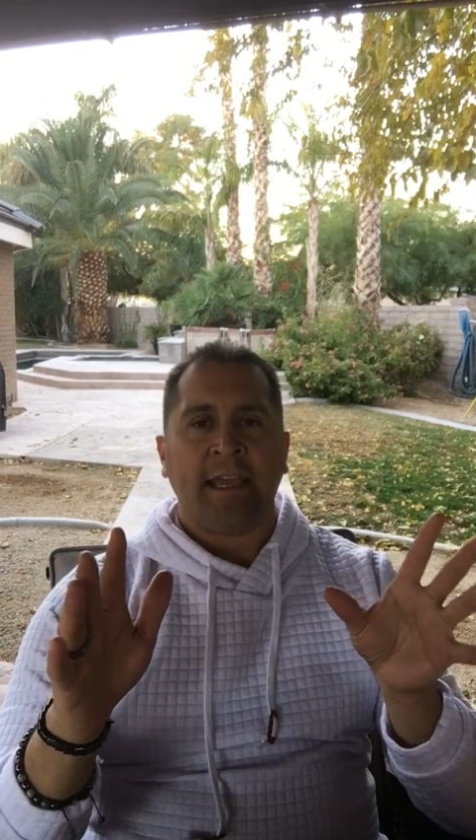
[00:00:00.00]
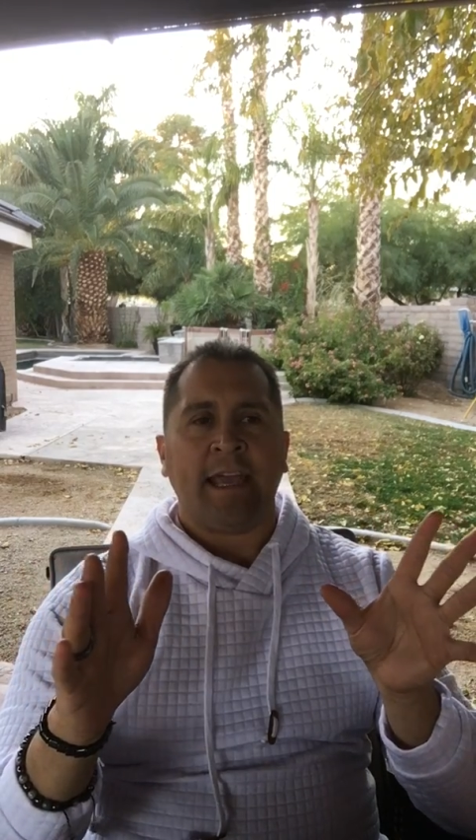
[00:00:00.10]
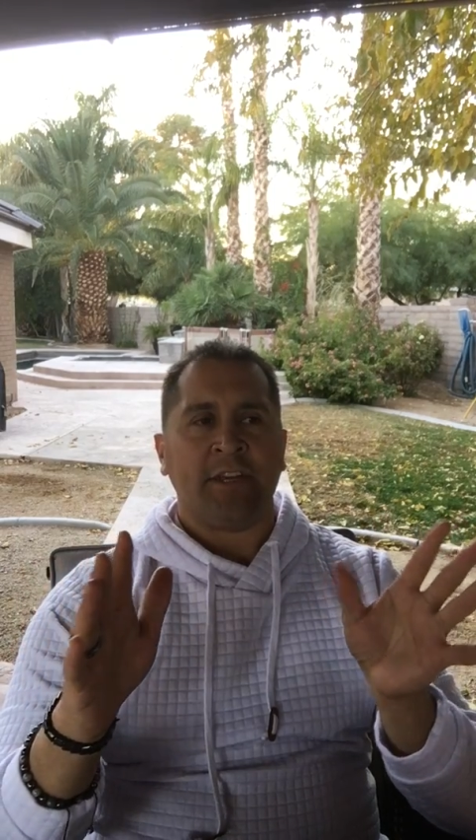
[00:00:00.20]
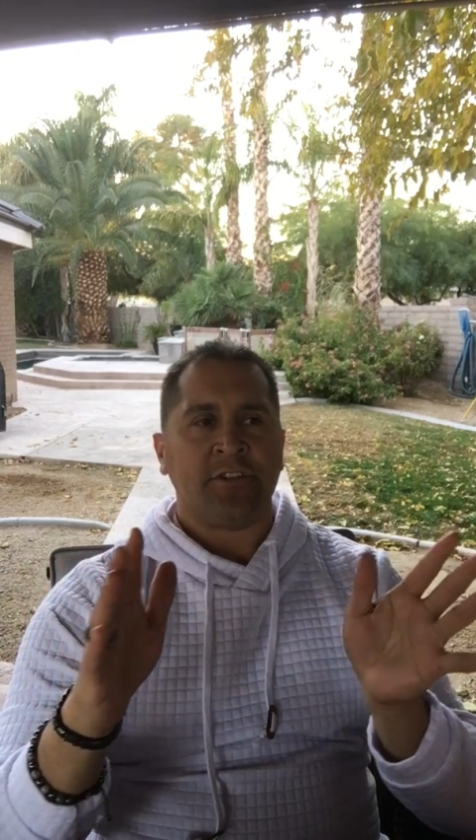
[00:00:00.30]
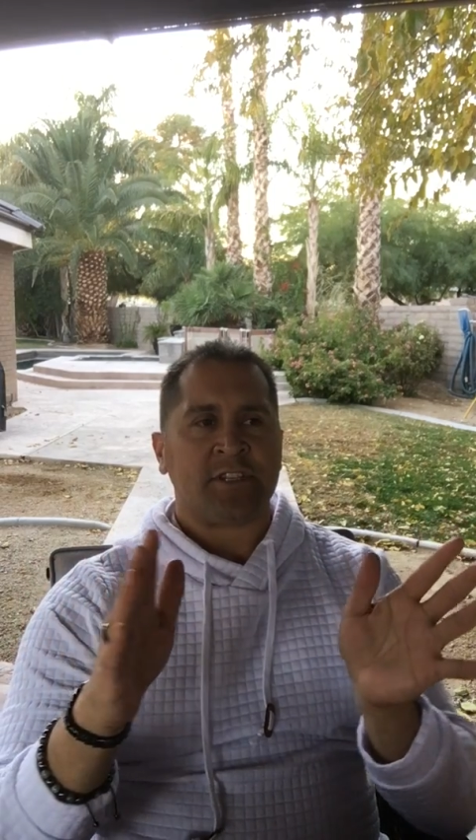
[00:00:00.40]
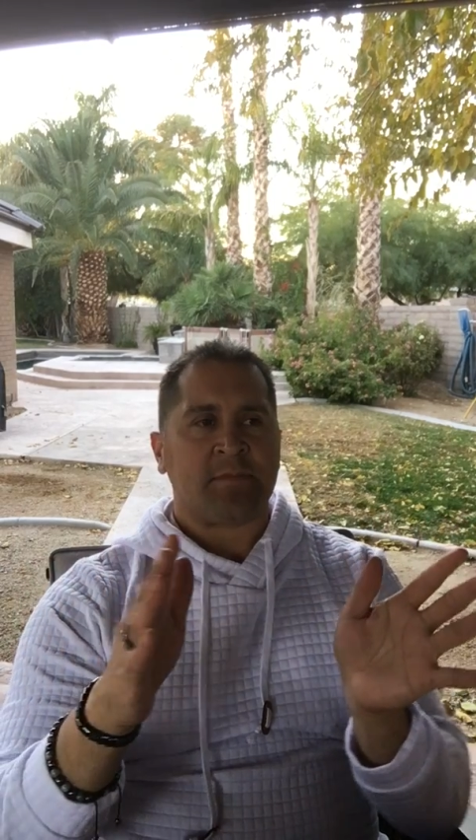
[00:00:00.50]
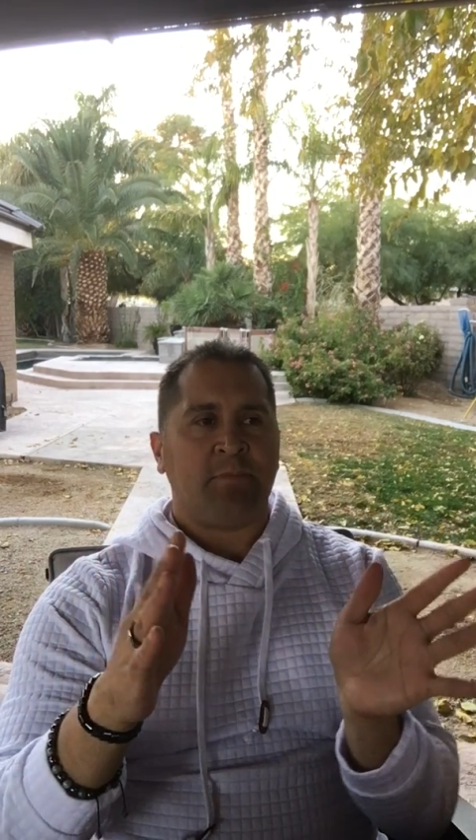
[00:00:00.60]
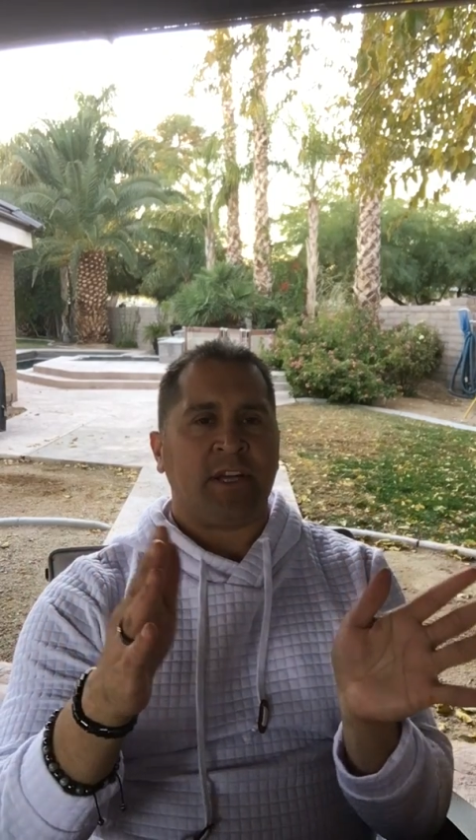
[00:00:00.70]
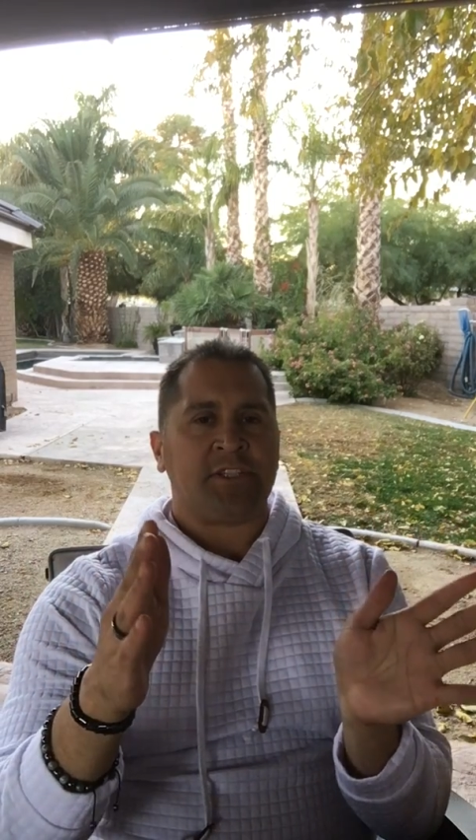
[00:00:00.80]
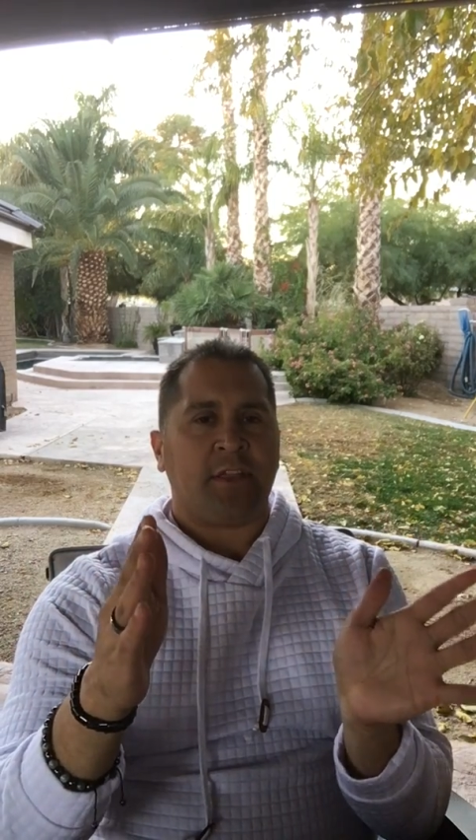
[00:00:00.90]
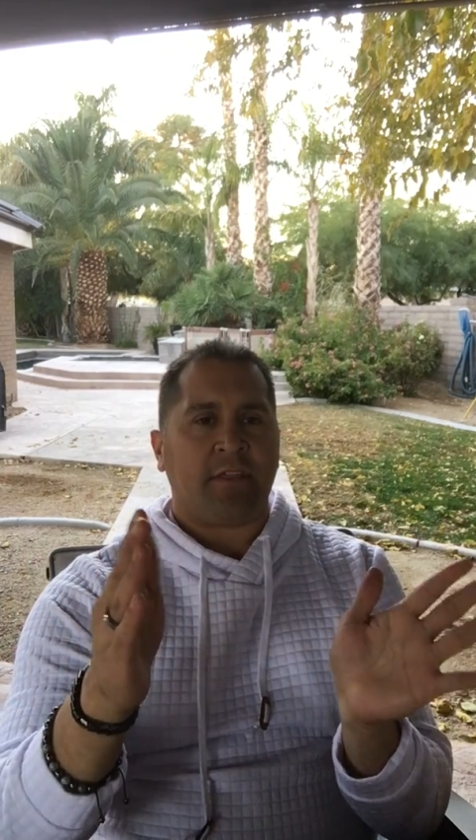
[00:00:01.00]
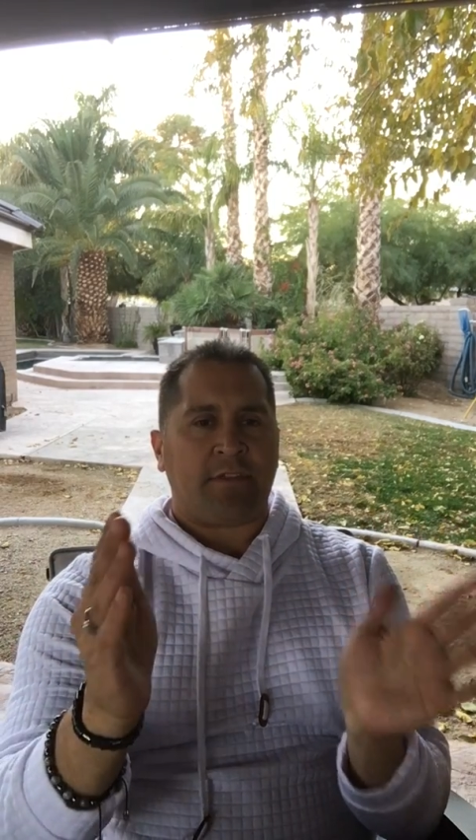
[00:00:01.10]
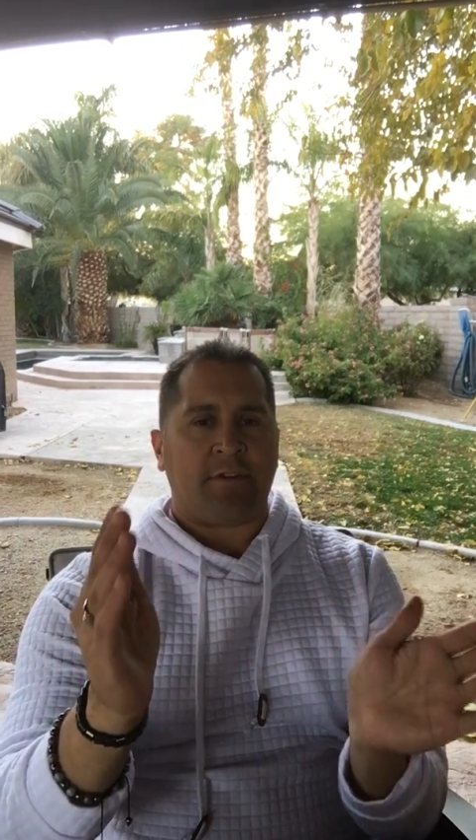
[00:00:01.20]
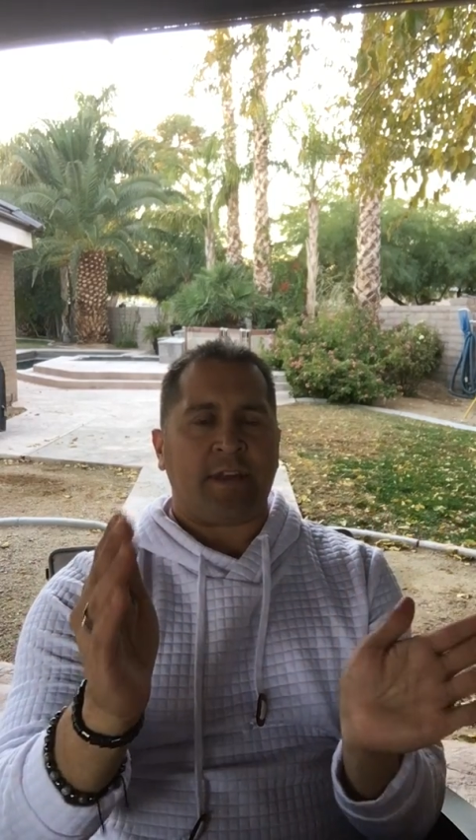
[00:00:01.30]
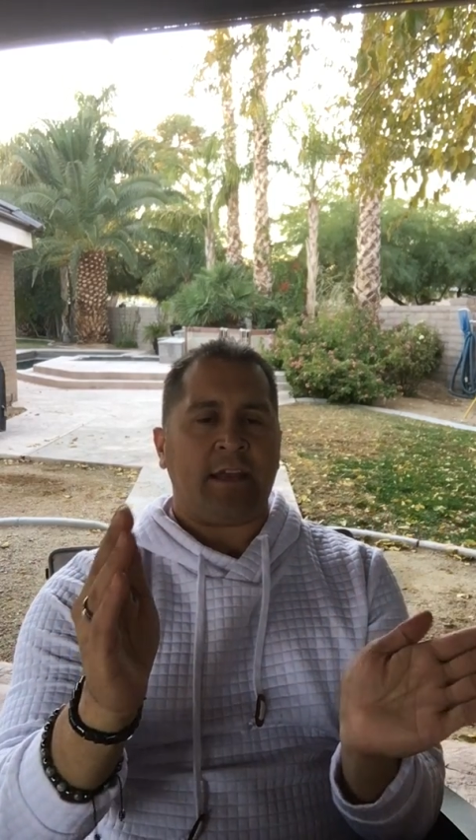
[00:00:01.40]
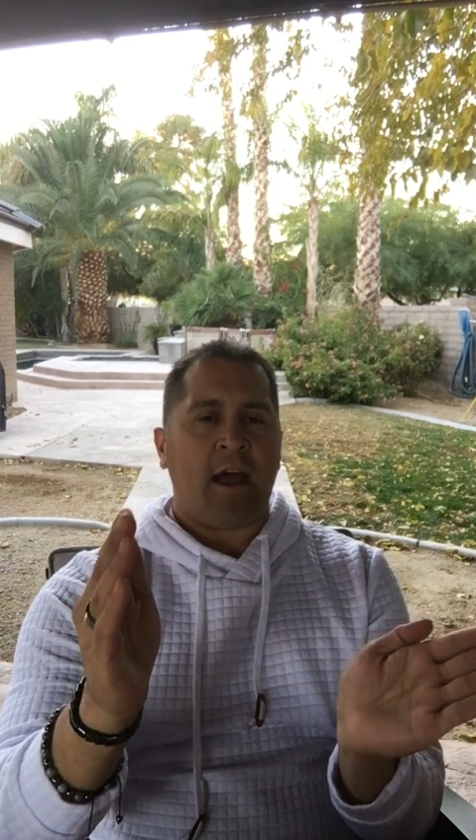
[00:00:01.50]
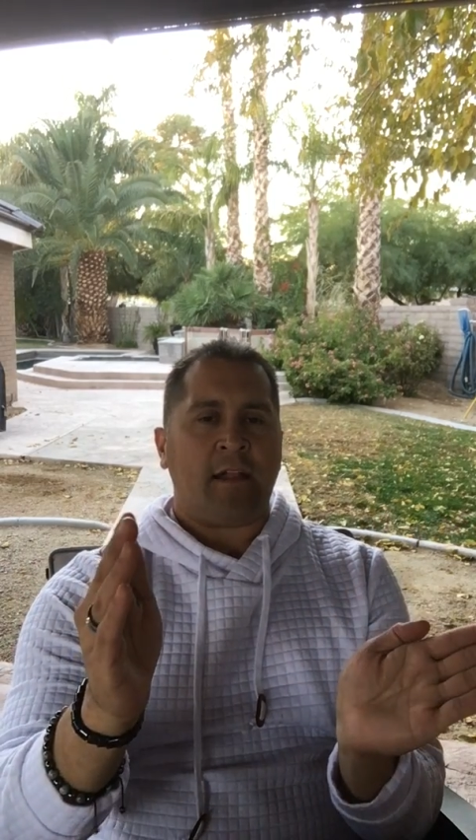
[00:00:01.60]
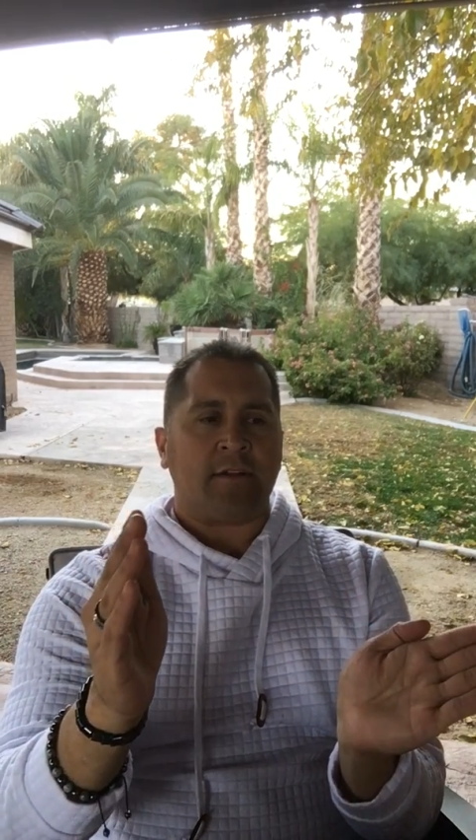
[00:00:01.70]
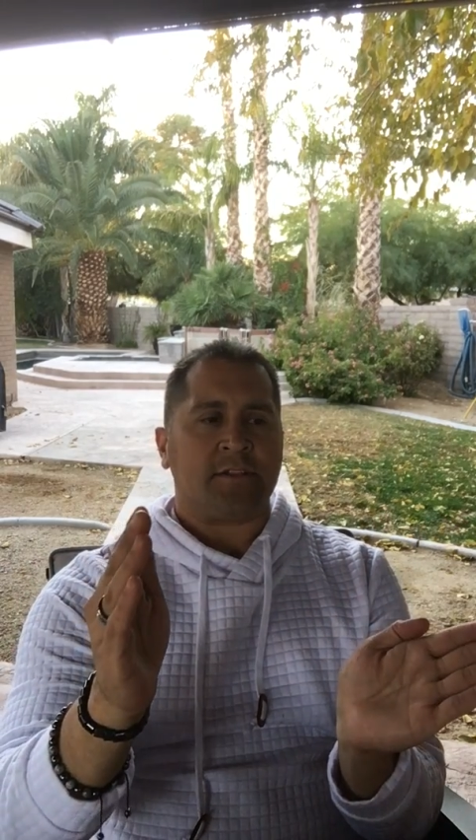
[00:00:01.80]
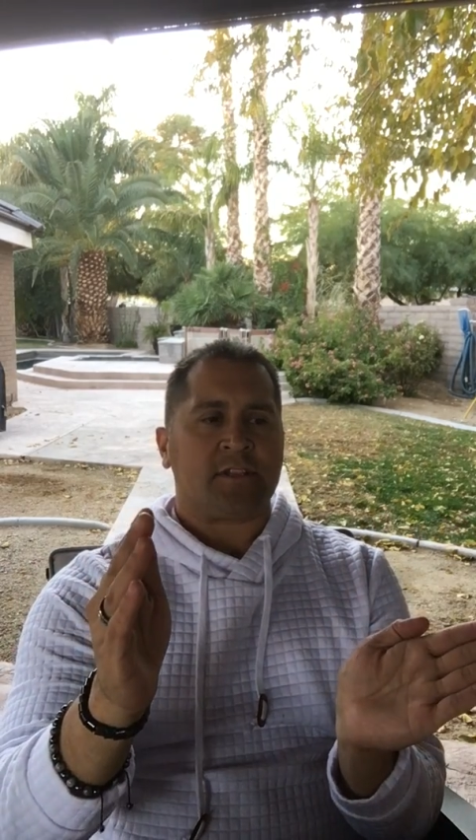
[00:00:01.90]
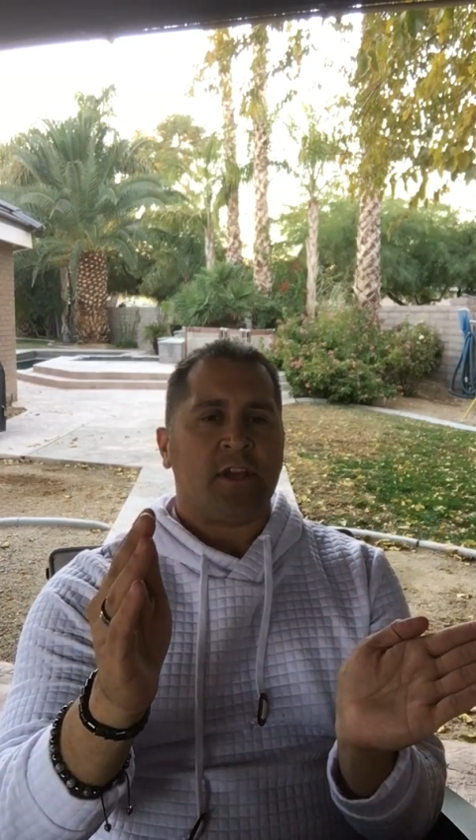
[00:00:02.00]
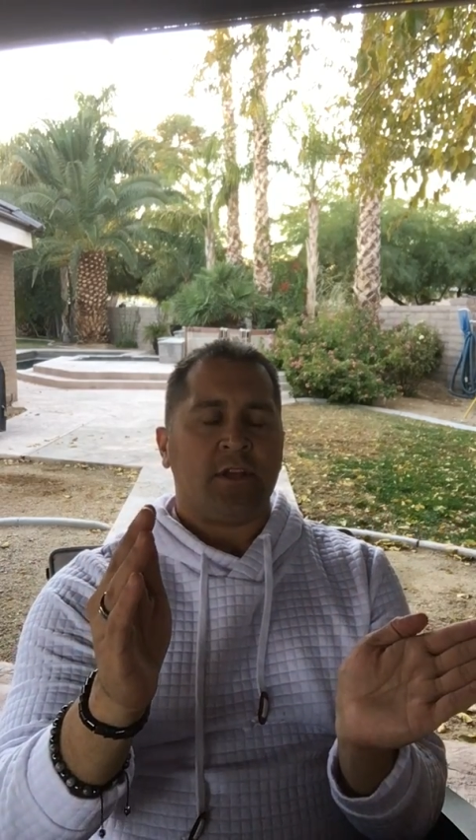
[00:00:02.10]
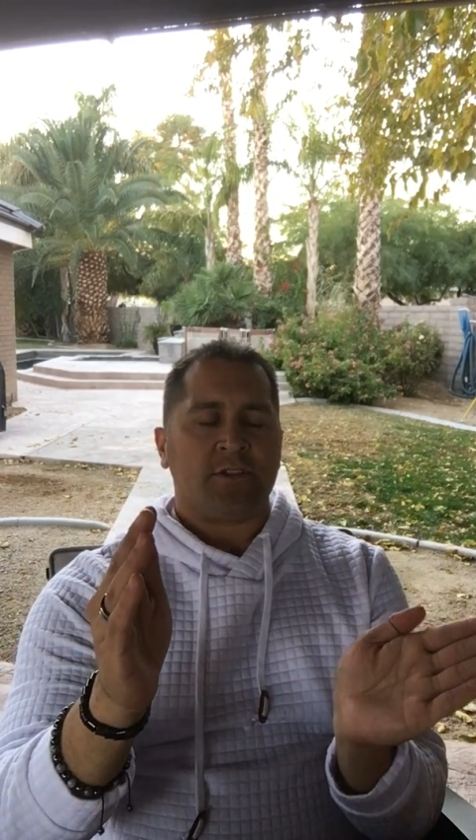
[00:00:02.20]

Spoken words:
and you just budget $30.